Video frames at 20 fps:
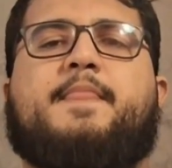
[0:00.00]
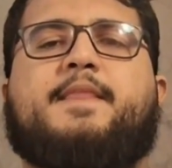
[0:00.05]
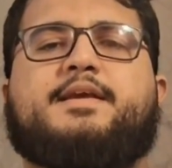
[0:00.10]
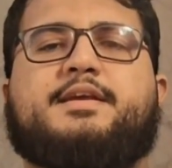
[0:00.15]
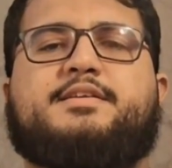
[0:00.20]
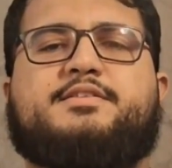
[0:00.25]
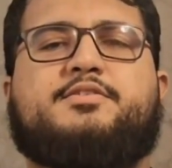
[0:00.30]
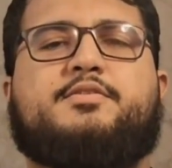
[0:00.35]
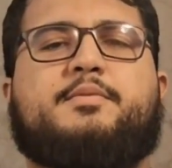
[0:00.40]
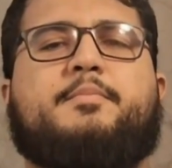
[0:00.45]

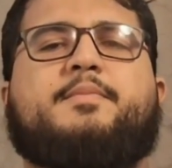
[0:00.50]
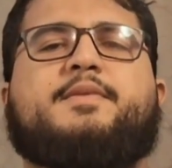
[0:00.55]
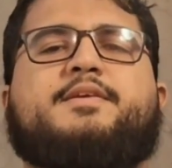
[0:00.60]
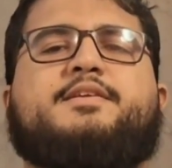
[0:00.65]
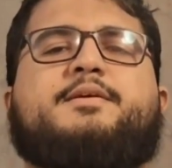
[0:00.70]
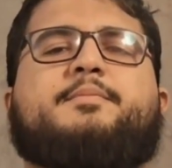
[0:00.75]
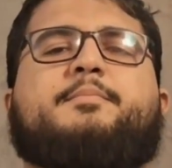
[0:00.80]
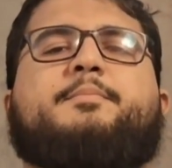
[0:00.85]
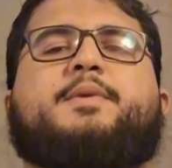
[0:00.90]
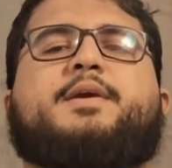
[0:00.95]
It's super
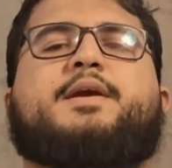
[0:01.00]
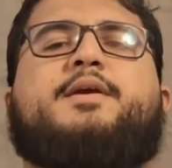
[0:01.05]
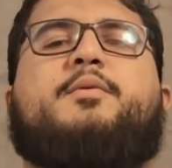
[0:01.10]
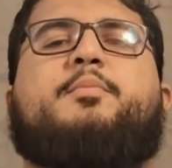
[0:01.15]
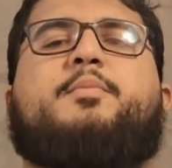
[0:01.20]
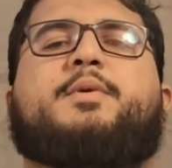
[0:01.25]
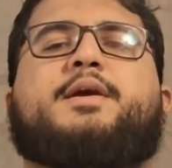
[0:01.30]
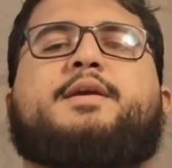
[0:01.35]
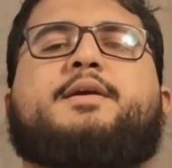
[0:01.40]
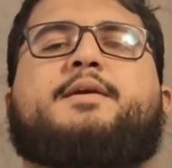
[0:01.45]
simple and
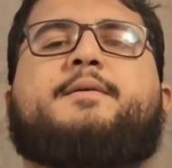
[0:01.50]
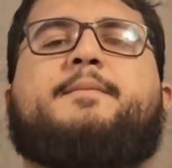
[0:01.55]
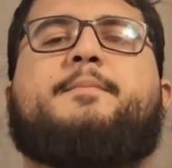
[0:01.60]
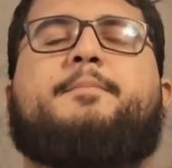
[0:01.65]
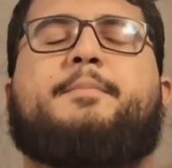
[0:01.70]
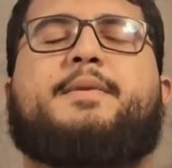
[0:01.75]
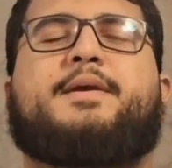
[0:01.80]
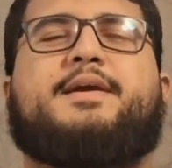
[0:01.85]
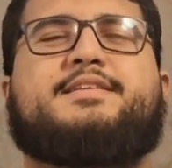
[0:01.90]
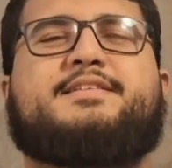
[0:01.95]
quick,
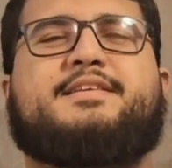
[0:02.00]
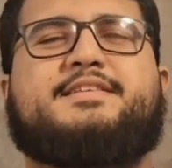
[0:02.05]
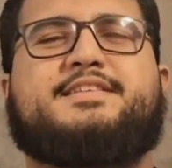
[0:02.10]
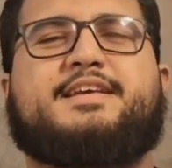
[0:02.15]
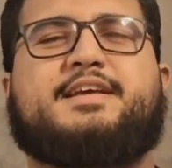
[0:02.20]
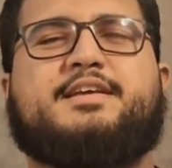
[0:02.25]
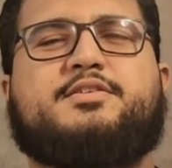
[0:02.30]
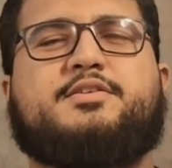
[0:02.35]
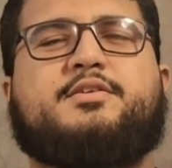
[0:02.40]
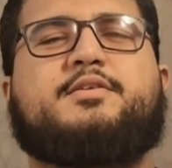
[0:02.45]
but it's
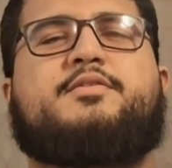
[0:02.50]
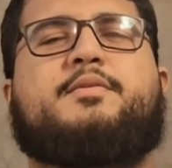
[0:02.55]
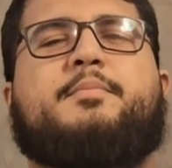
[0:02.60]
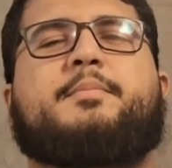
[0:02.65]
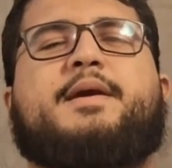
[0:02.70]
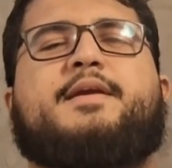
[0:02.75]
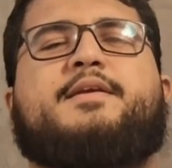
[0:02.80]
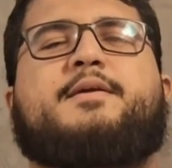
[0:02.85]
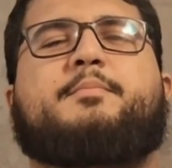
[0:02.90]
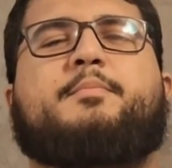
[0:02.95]
essential to
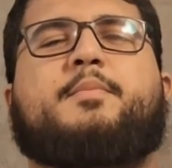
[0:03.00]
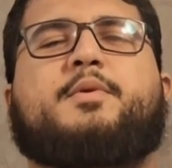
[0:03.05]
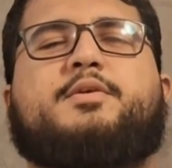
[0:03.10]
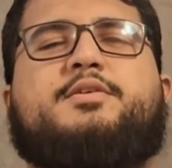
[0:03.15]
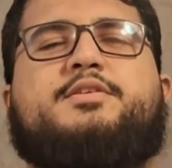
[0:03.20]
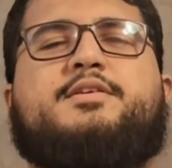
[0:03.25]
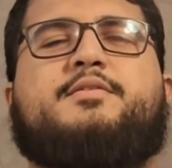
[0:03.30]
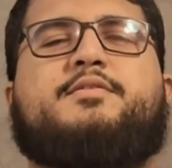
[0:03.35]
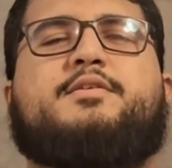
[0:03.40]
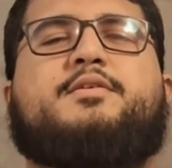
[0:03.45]
make the
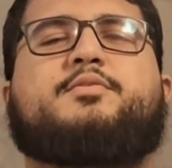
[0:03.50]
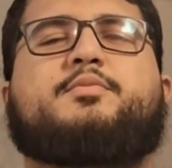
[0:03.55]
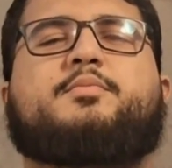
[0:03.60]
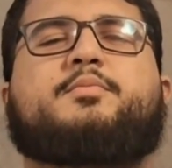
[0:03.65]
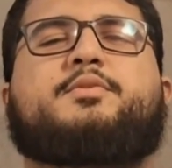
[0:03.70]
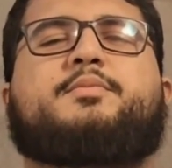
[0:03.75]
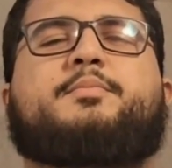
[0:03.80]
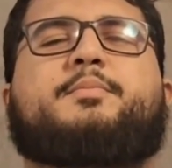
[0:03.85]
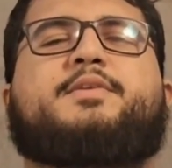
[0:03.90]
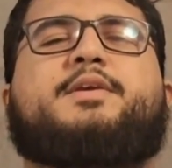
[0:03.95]
most of the
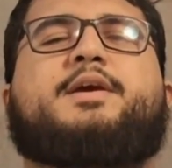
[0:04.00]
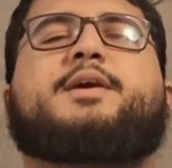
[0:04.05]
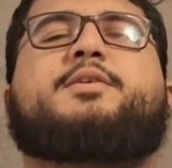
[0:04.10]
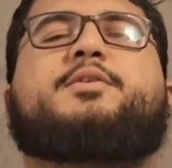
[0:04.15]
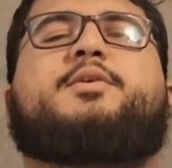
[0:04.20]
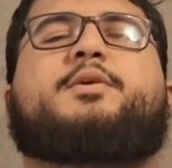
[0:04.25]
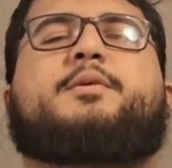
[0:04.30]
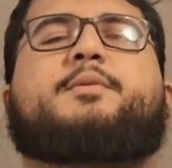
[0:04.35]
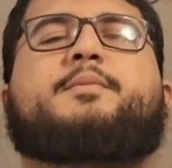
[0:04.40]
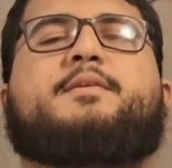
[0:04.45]
tool's
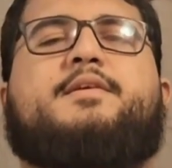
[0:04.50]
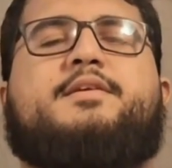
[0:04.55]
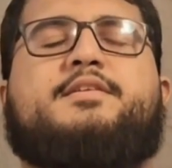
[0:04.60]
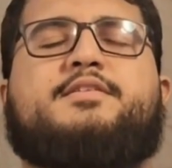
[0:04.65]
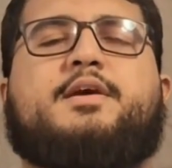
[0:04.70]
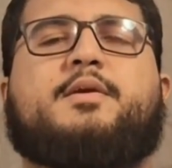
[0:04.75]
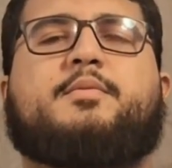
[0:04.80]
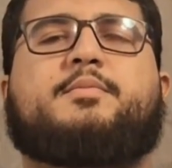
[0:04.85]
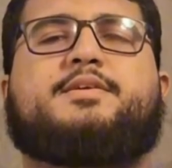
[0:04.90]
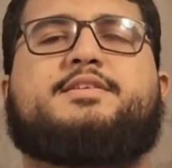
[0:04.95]
potential.
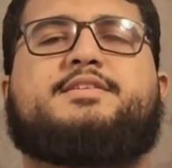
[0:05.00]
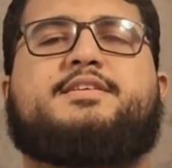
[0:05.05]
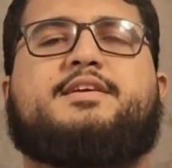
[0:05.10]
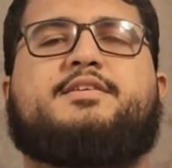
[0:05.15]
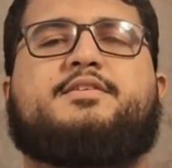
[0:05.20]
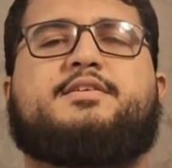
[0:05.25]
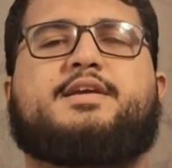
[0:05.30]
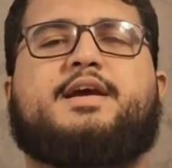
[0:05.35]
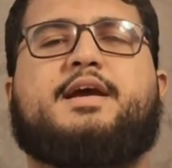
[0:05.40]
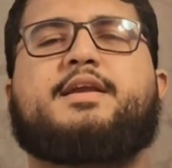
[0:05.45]
Shall we see
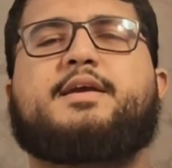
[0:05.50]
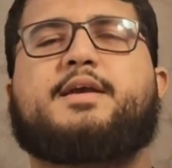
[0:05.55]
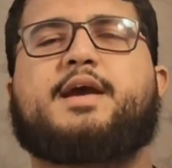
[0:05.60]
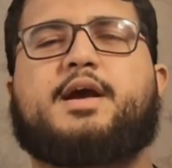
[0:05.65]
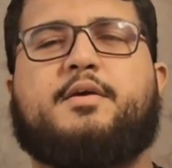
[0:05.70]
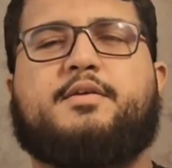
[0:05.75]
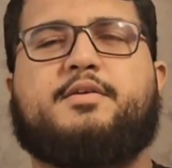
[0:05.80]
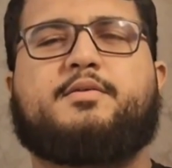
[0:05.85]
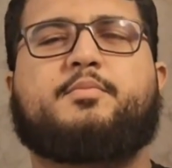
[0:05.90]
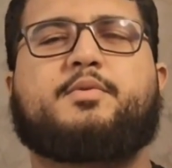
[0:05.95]
together how it